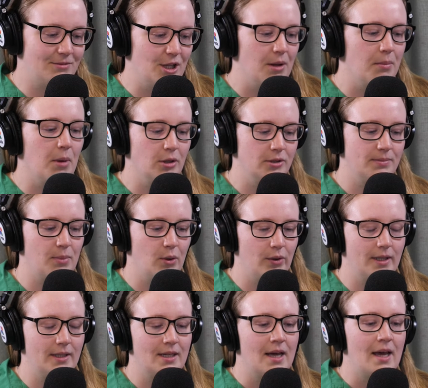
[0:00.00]
to the most
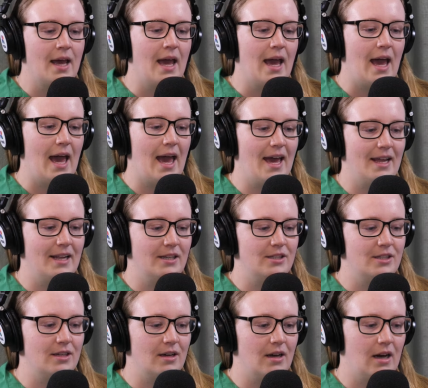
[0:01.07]
point.
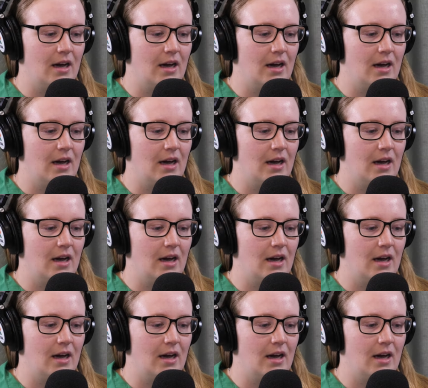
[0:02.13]
And